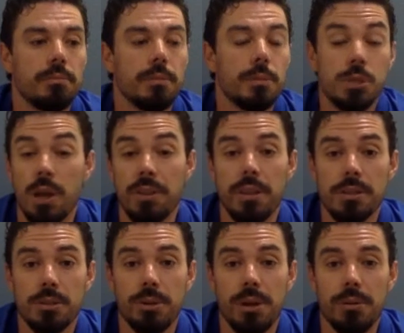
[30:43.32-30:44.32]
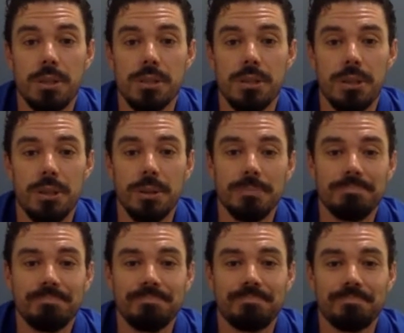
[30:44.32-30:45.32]
So I think that's a great reason to do it.
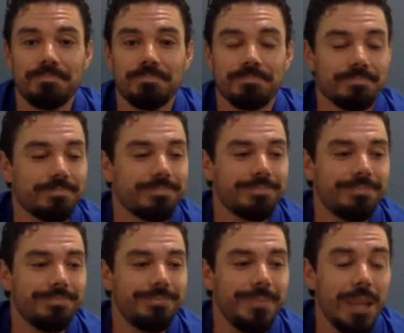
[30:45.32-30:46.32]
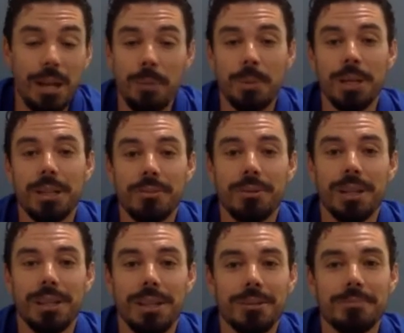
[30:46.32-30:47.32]
And I'm going to leave it right
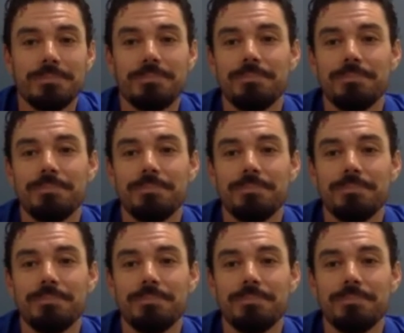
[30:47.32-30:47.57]
there.